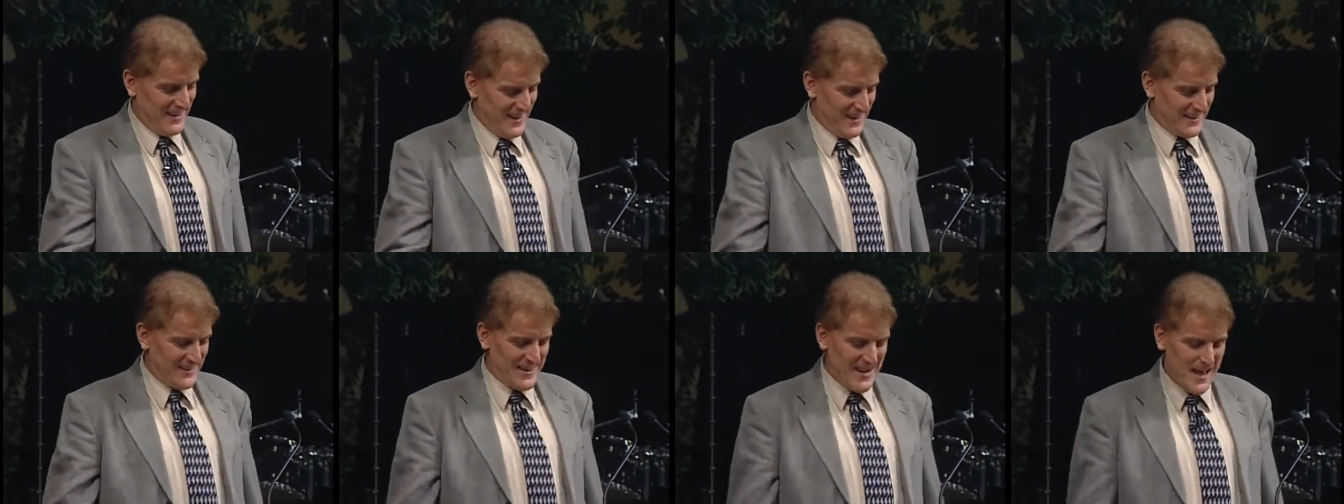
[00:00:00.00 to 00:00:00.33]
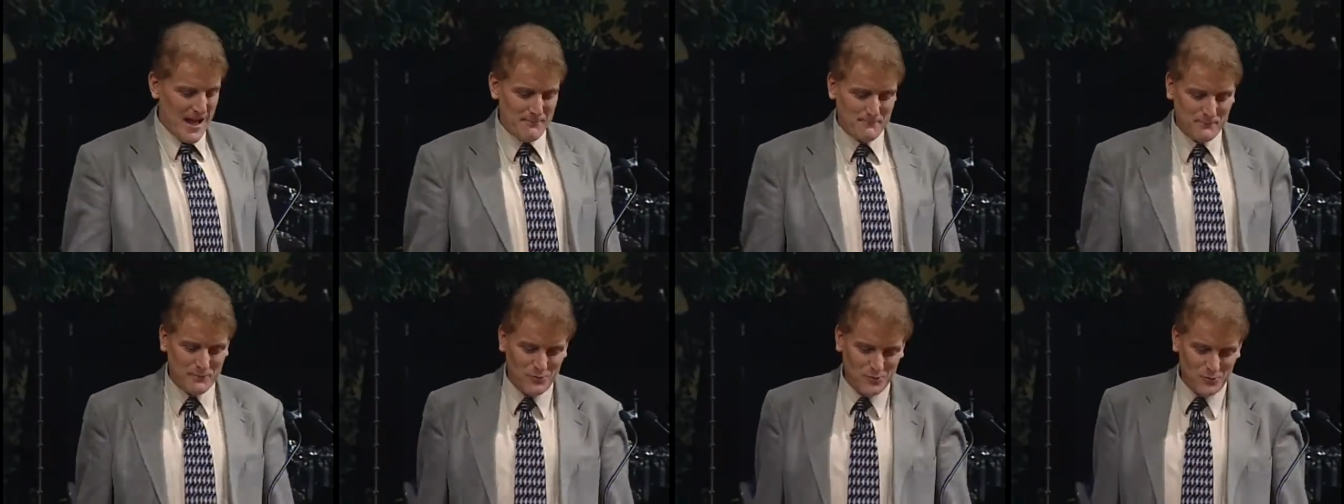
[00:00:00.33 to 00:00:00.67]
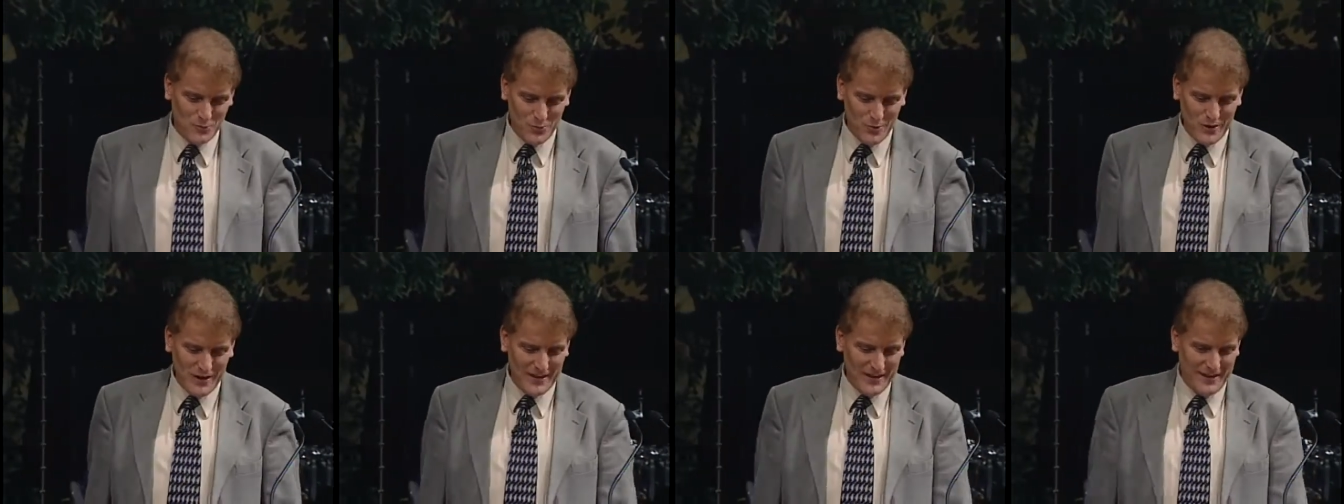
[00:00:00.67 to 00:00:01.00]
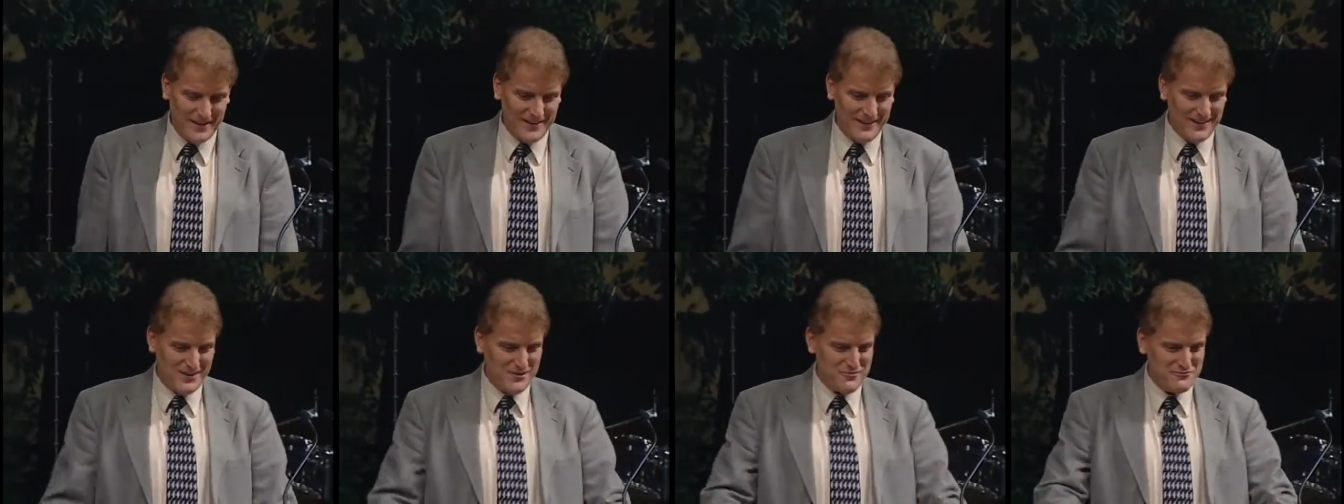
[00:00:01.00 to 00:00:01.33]
he had an apt
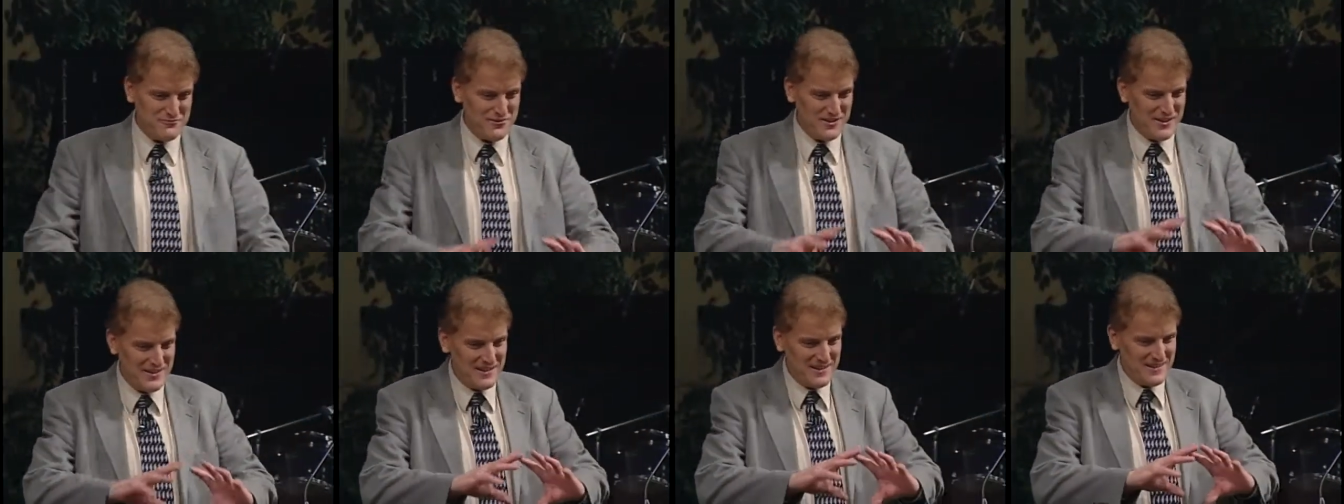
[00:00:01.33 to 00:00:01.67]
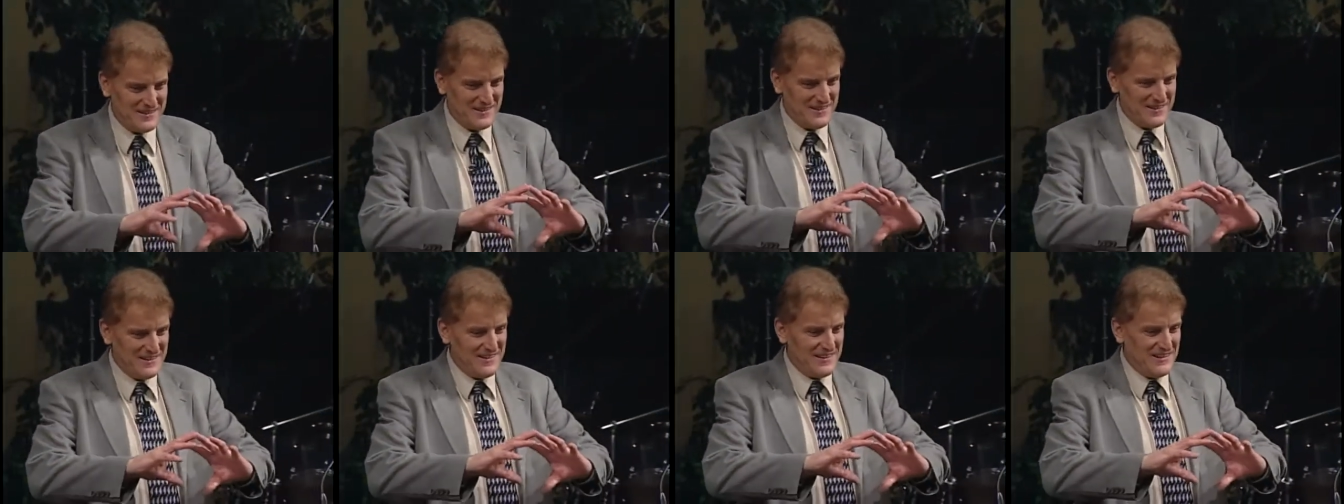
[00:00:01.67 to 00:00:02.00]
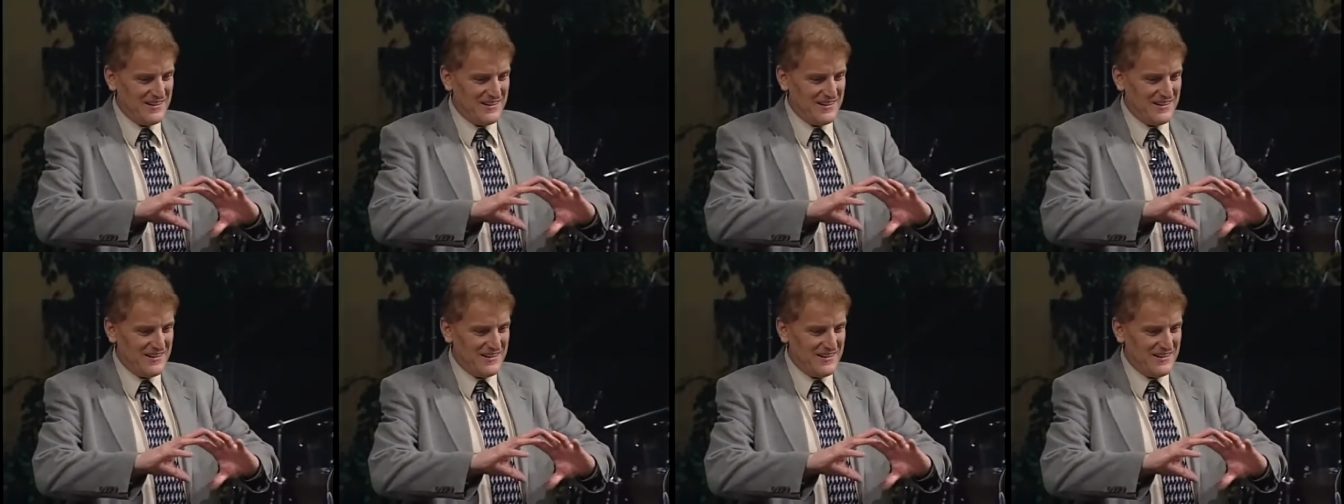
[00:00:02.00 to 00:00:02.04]
way of uh,